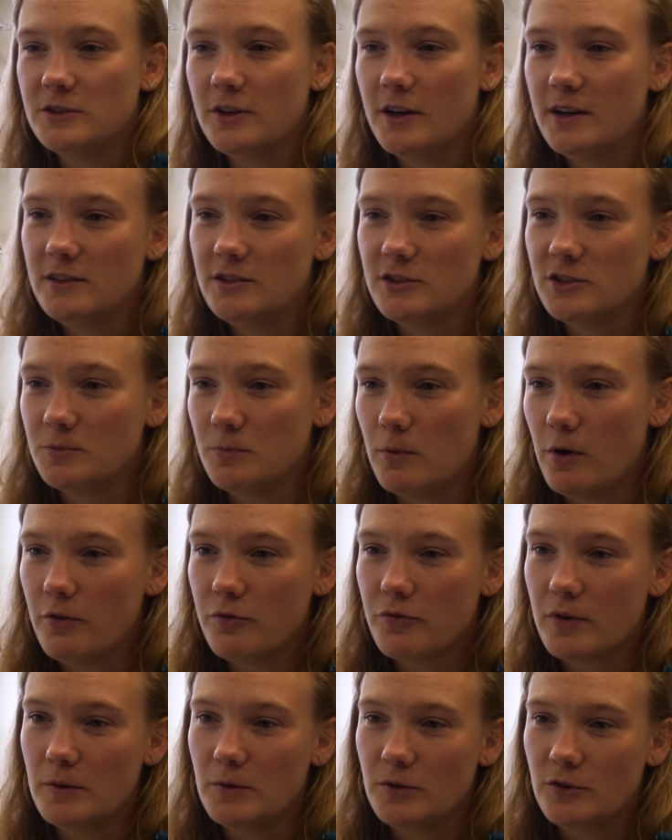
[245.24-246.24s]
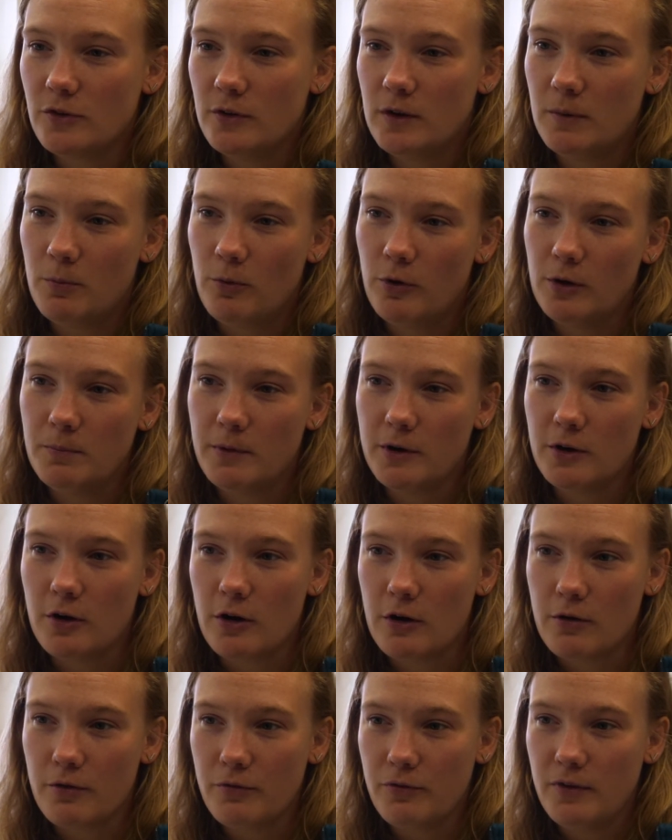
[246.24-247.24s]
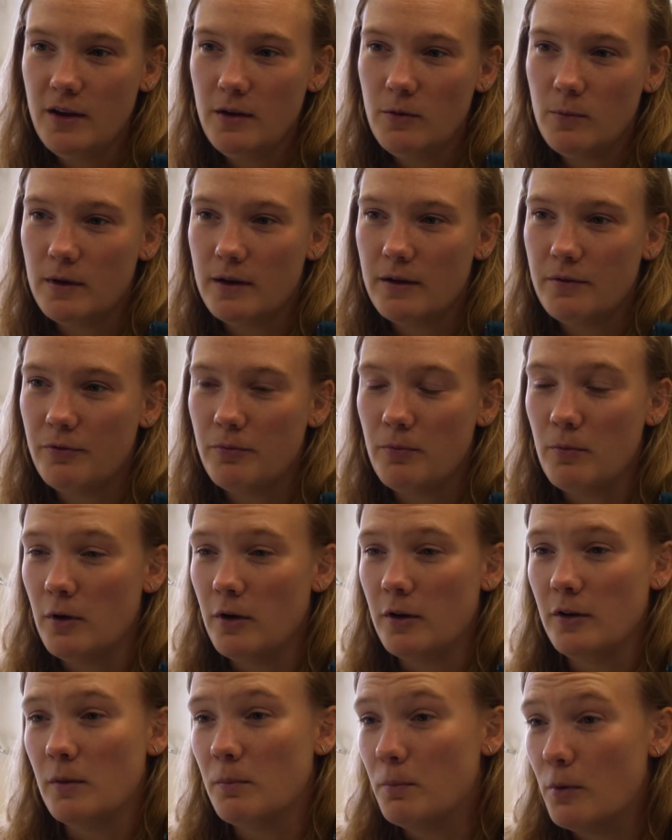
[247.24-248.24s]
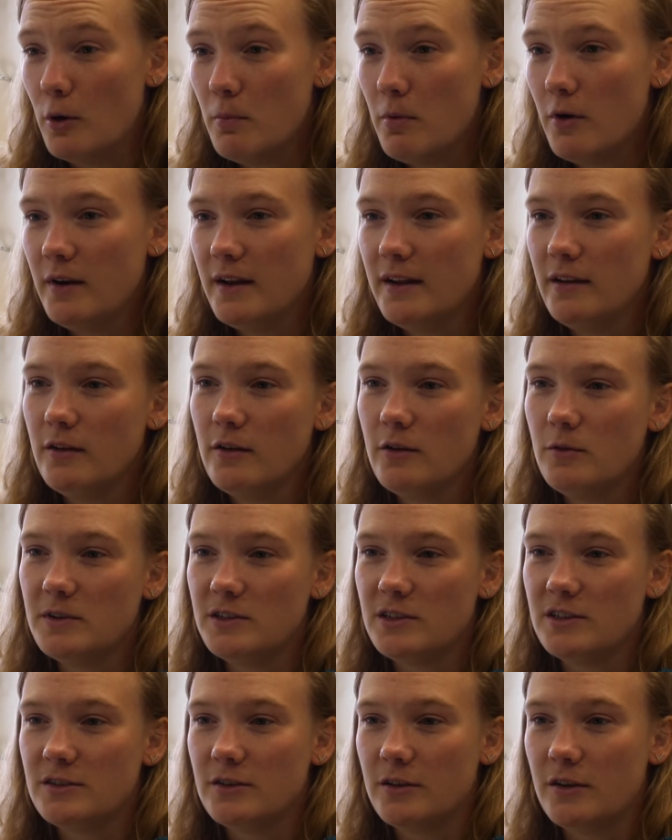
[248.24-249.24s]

Besides the small frames which are deployed by the RV, we have the BoBo lander, which